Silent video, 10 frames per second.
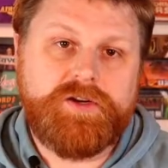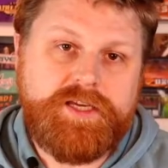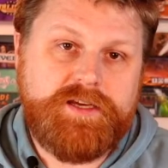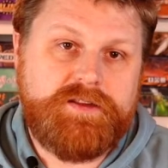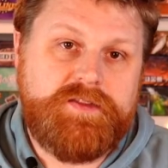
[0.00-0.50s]
to
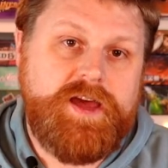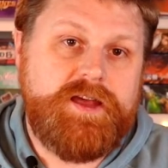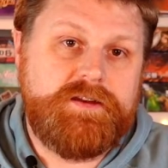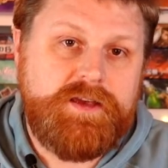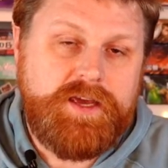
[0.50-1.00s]
get
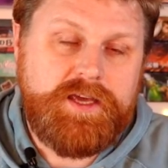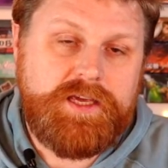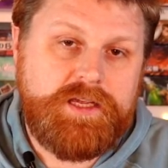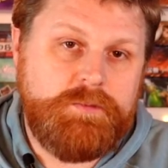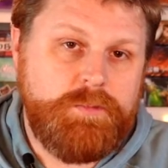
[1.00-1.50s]
that
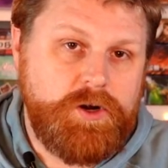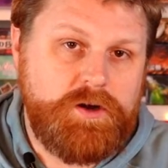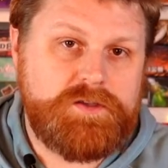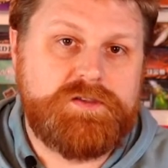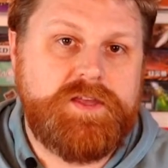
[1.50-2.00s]
end
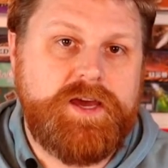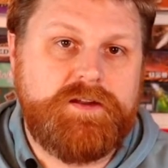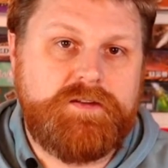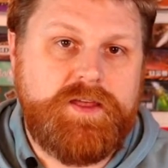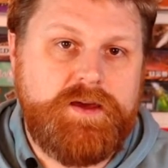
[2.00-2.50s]
boss,
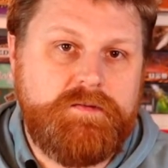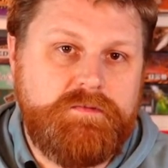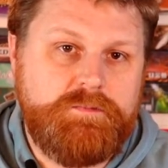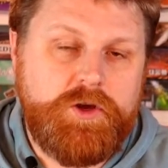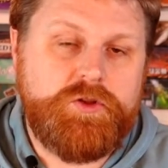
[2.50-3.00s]
that
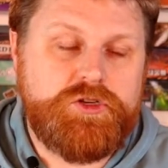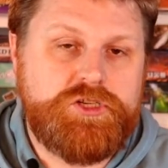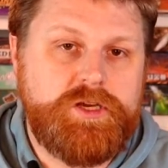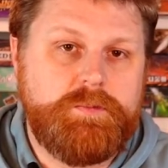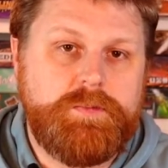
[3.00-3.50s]

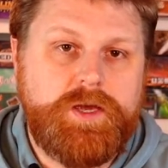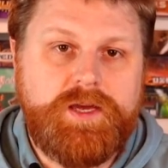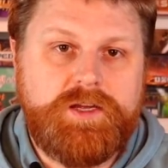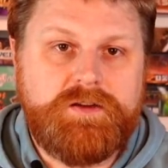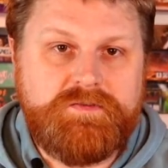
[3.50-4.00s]
mothership,
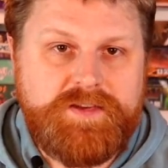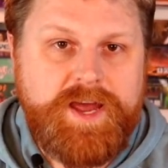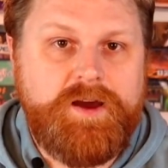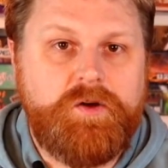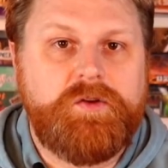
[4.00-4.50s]

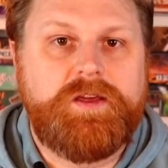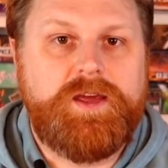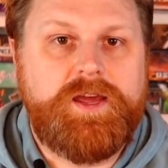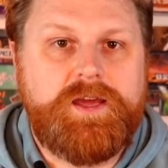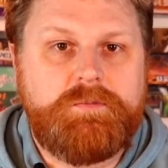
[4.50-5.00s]
down
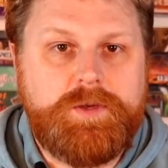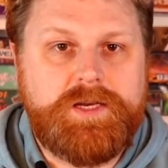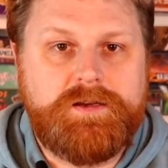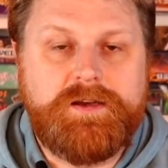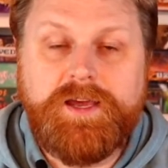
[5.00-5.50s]
and
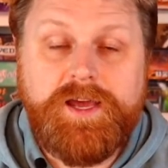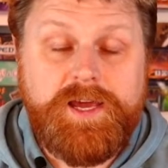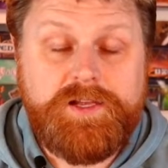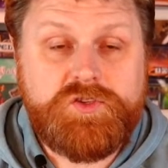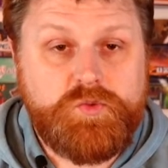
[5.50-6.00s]
beaten.
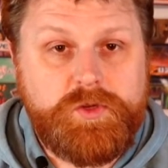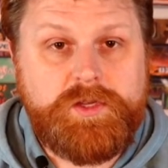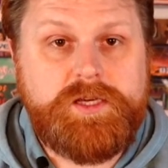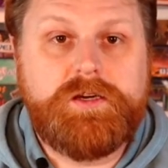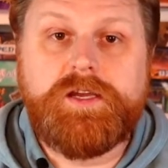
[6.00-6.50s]
It's
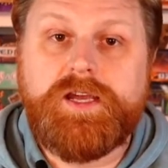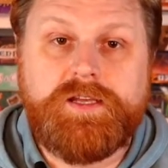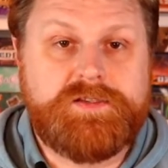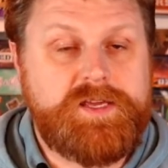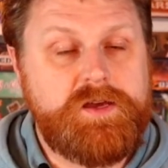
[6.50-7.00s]
really good.
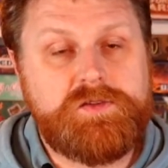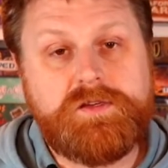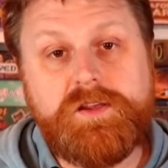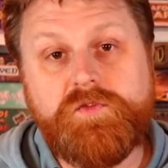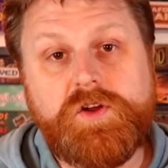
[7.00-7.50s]
It scales
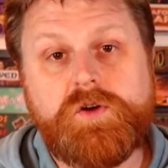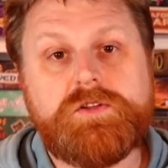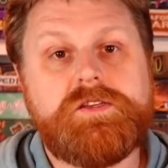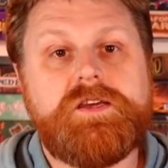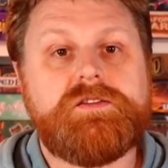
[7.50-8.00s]
in
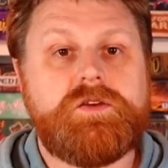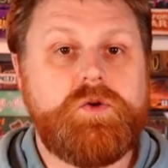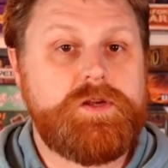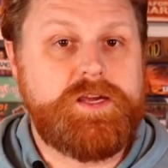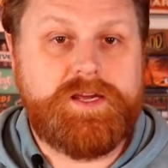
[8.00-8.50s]
difficulty,
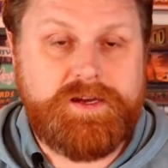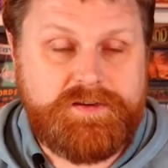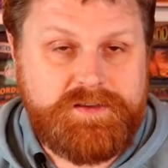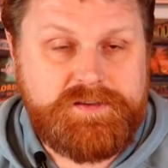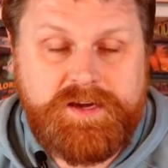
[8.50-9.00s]
so
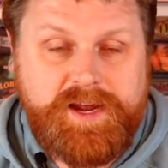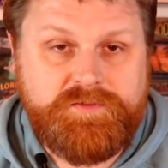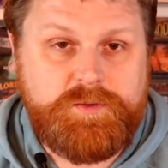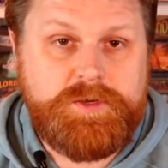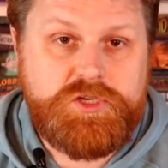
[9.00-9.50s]
it doesn't
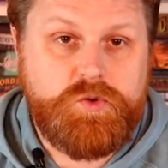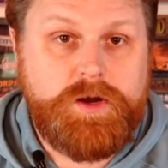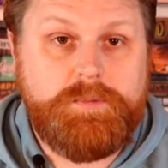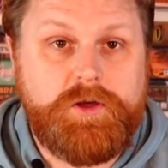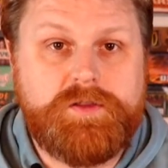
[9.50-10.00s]
have to beat you
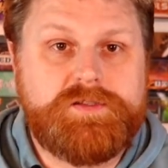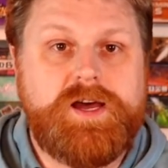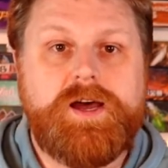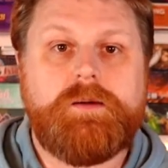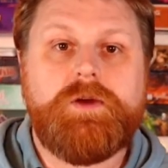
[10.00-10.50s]
up all the
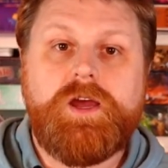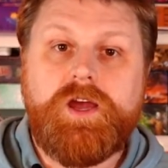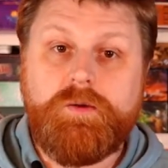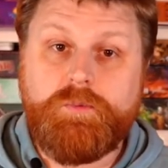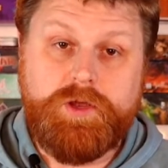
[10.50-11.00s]
time,
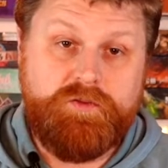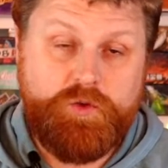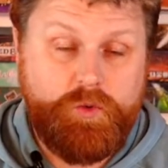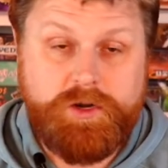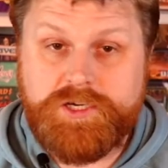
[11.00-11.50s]
but if you
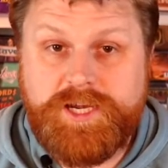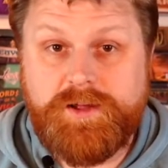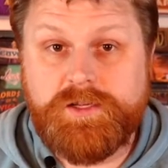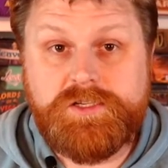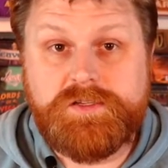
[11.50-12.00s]
want a
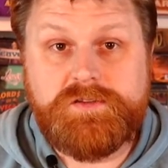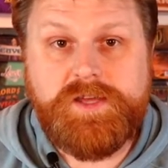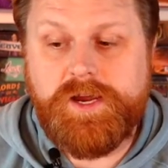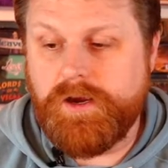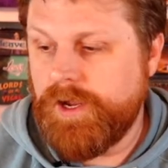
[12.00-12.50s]
challenge, it's
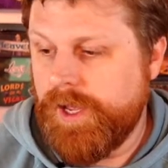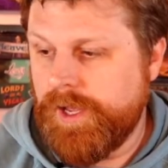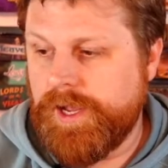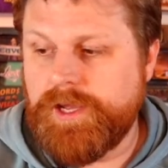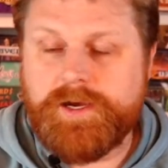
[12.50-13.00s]
there.
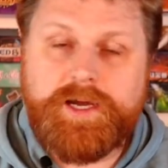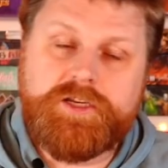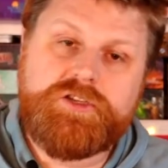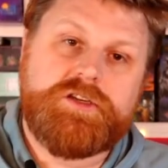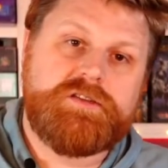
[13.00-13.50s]
And I
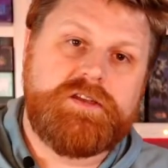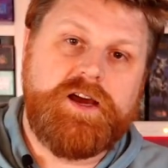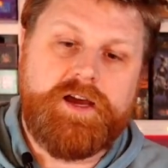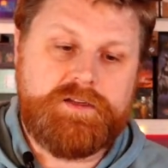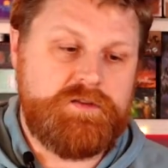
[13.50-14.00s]
just
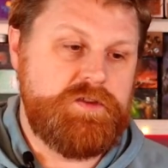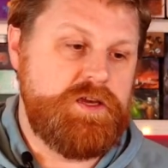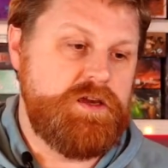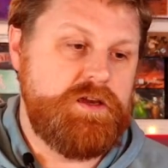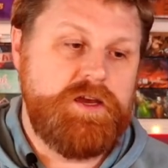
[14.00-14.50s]
got
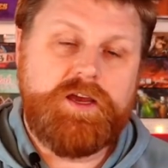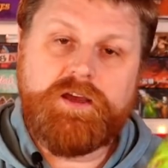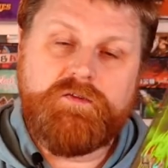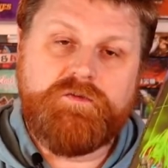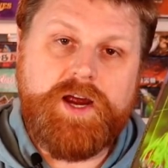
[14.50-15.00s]
the
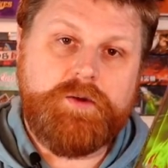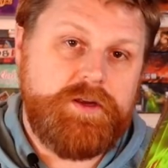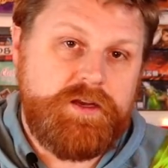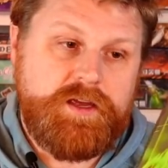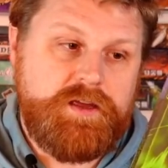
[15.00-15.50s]

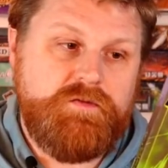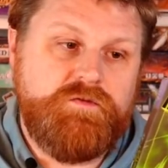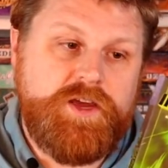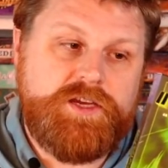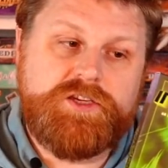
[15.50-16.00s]
Viren
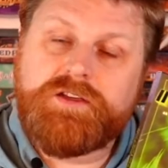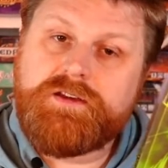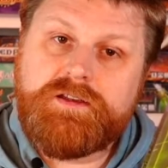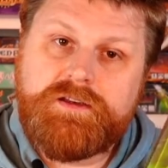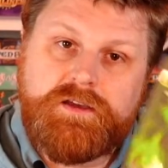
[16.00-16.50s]

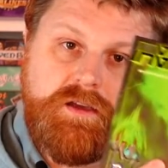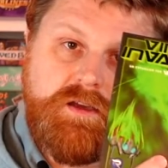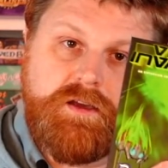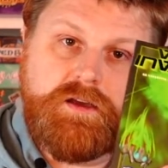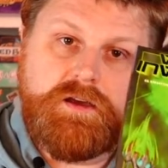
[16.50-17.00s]
Invasion
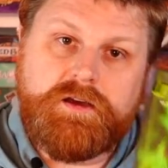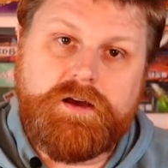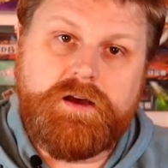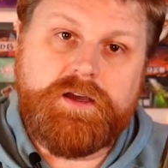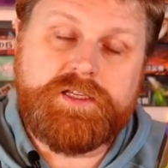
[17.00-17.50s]

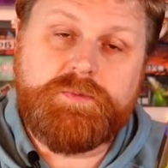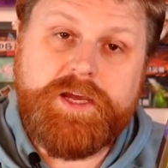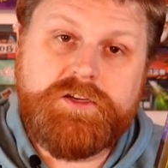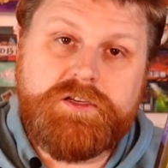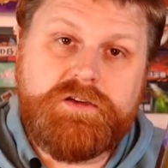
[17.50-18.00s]

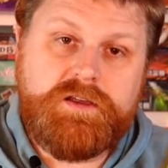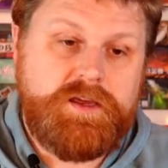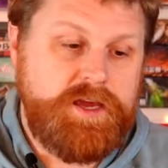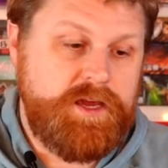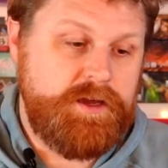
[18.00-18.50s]
expansion,
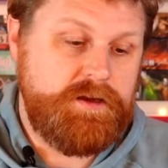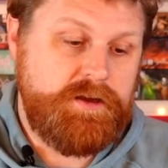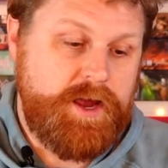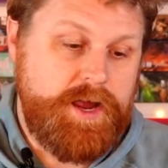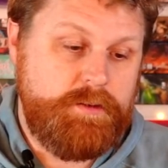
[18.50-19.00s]
and
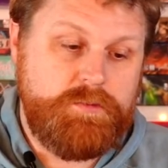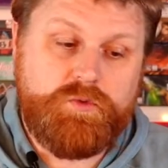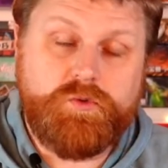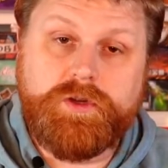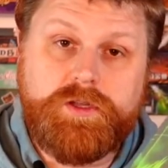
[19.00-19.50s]
I am
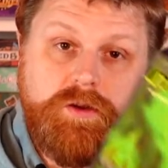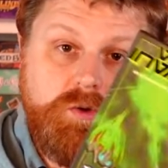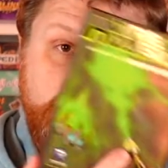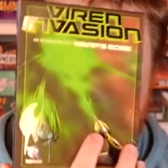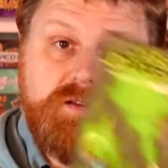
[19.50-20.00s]

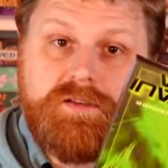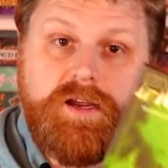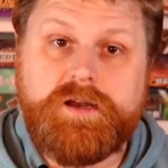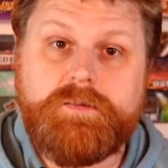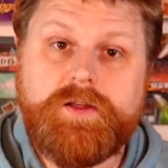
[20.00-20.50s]
really
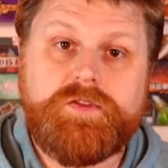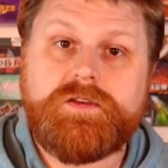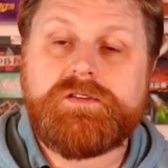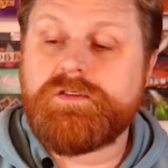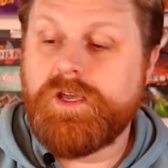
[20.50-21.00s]
excited about
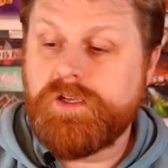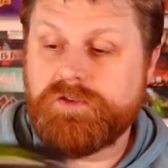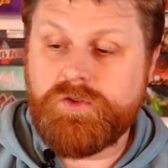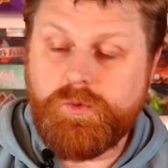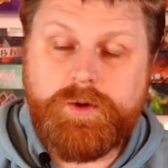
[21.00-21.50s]
this.
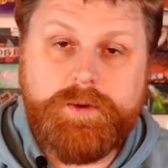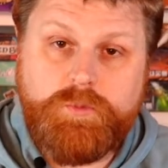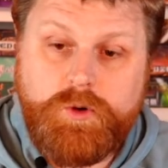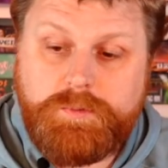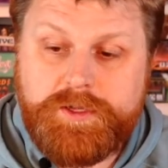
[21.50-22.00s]
So there will be
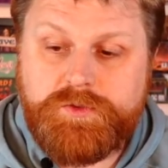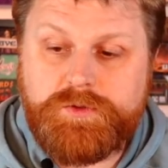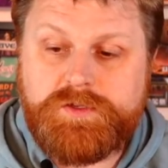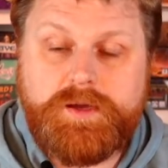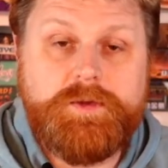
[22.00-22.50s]
more
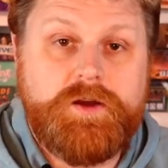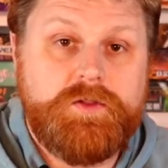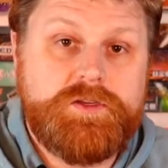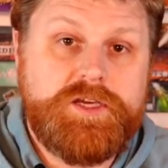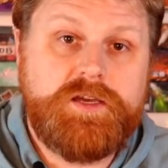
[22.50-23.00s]
playthroughs coming on
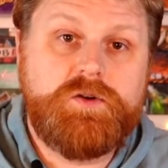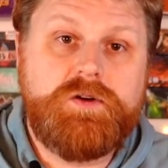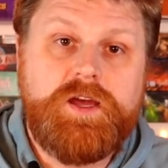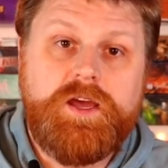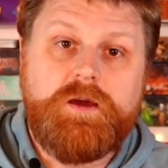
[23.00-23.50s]
the
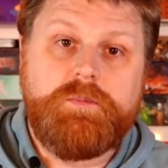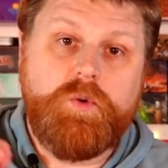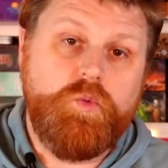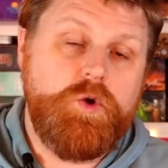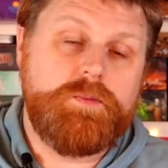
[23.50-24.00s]
channel, but
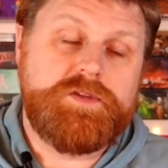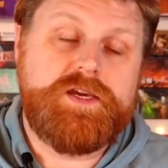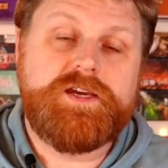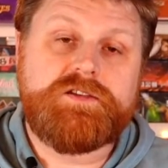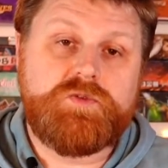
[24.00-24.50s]
Warp's
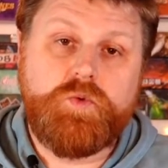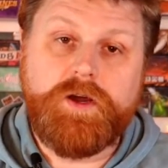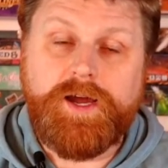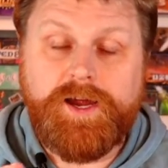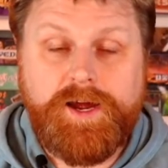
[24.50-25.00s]
Edge is
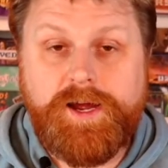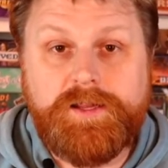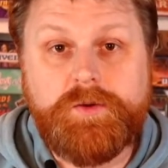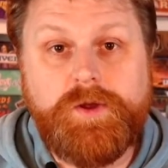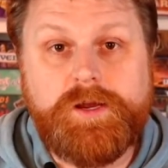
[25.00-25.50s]
one I
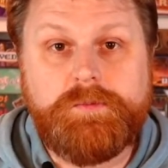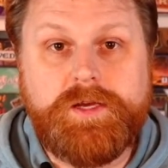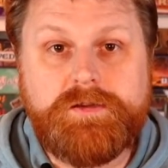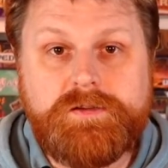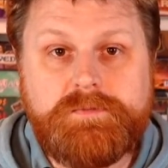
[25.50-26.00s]
highly
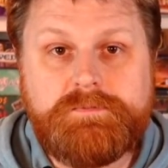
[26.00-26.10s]
recommend.